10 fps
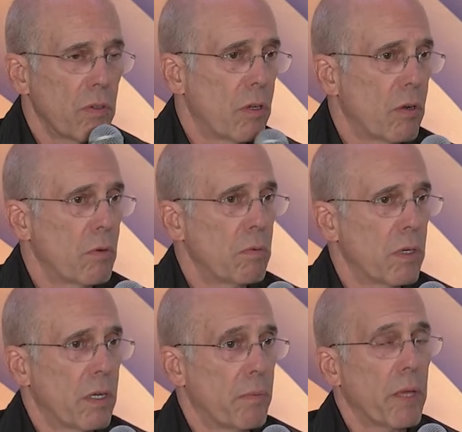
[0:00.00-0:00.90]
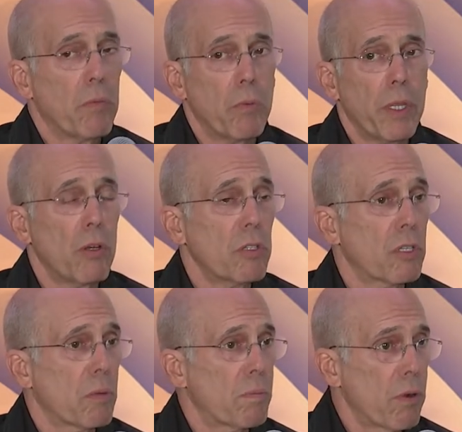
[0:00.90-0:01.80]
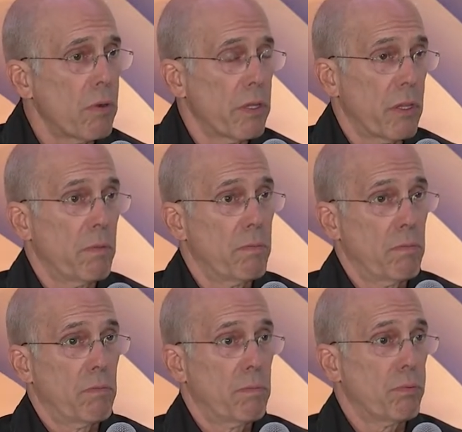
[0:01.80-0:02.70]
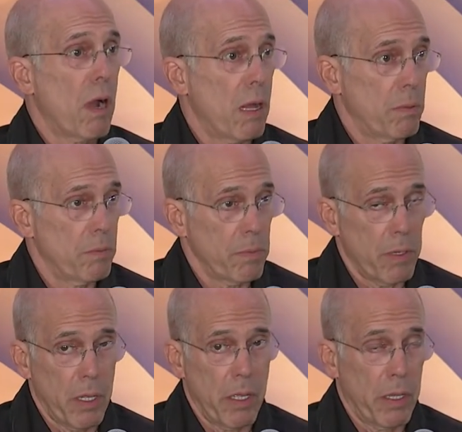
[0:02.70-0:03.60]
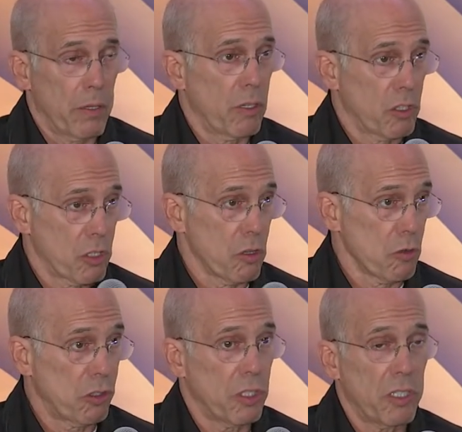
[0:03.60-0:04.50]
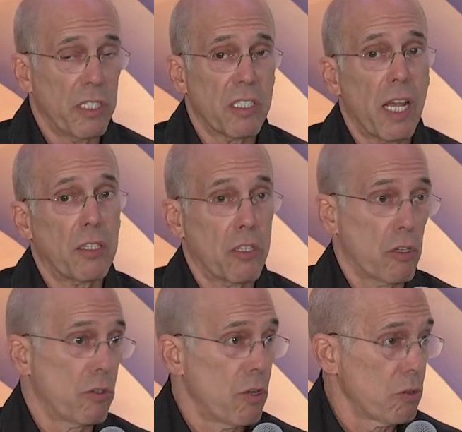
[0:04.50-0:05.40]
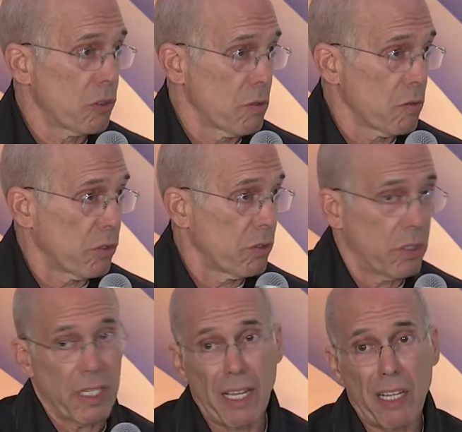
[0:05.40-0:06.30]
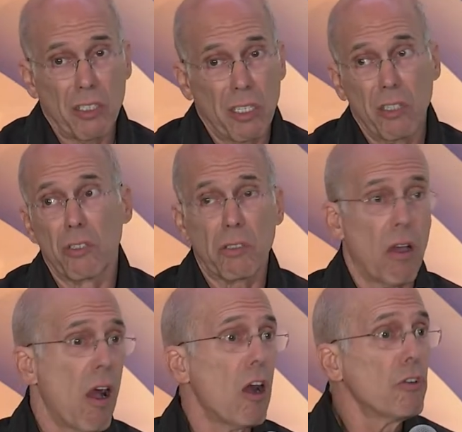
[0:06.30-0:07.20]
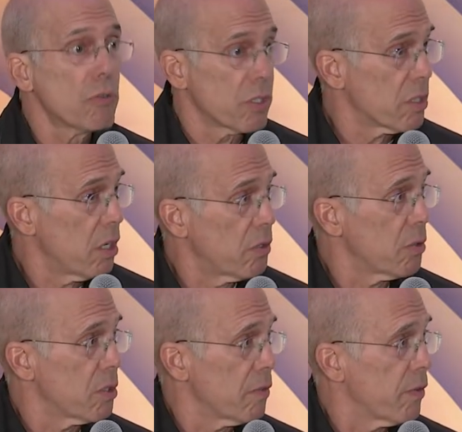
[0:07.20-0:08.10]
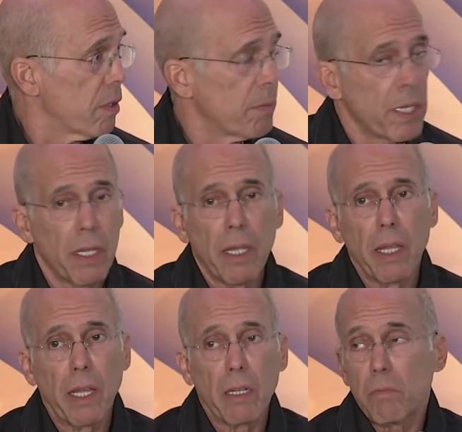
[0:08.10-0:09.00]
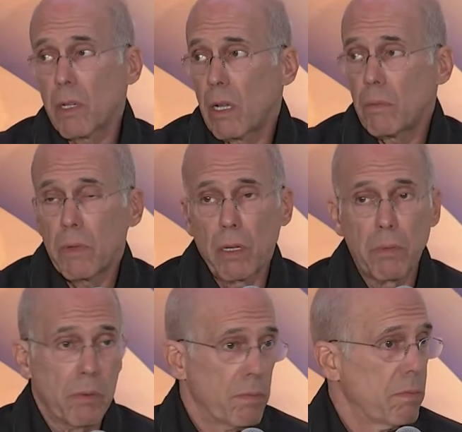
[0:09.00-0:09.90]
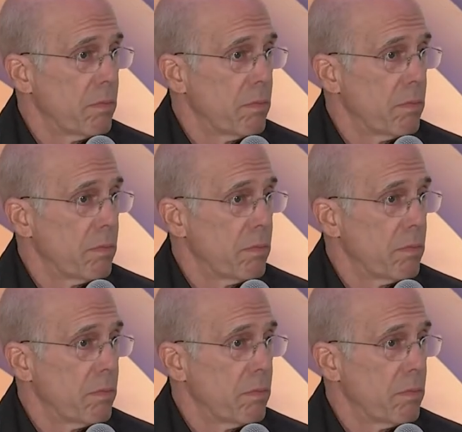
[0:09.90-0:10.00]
you know, um, and when we looked at the at the problem and the solutions, it's not that there are no solutions. Actually, there's hundreds and hundreds of them. And I'm I'm a,